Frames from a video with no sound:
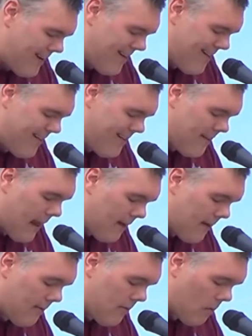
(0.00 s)
It is the
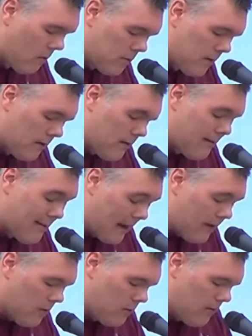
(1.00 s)

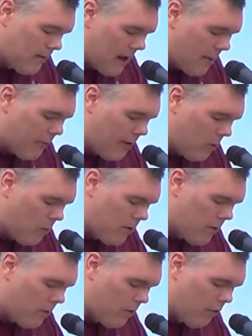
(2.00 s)
second oldest operating
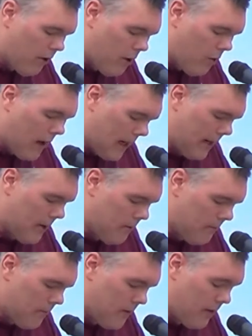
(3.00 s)
wood coaster in
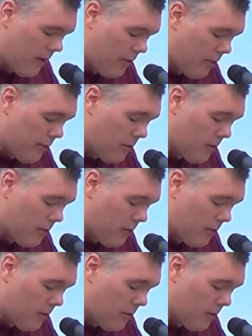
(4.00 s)
Ohio, the third